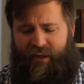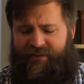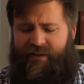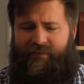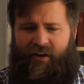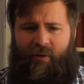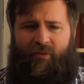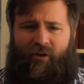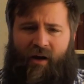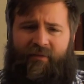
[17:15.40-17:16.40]
is a very
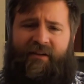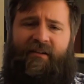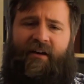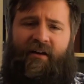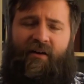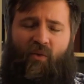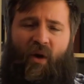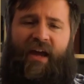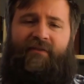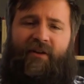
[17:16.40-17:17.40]
prominent
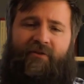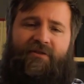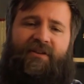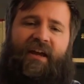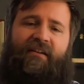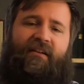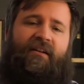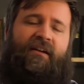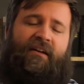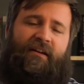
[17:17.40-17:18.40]
way of
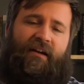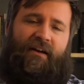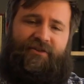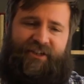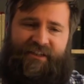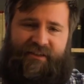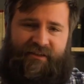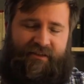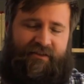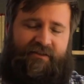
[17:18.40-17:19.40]
understanding
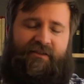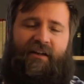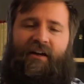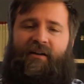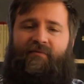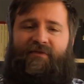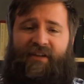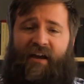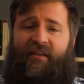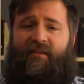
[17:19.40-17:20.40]
Jesus's
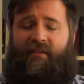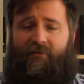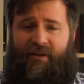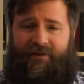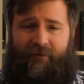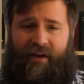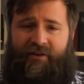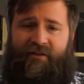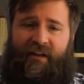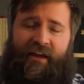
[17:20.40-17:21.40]
death and
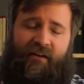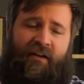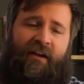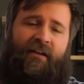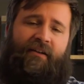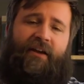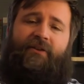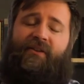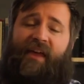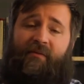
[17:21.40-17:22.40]
resurrection, and not
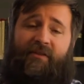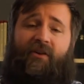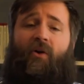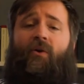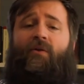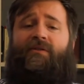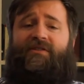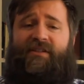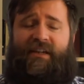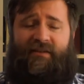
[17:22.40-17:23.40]
only that, but the whole
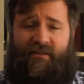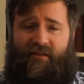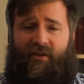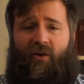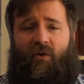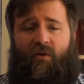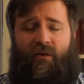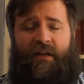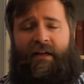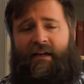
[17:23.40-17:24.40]
season, the whole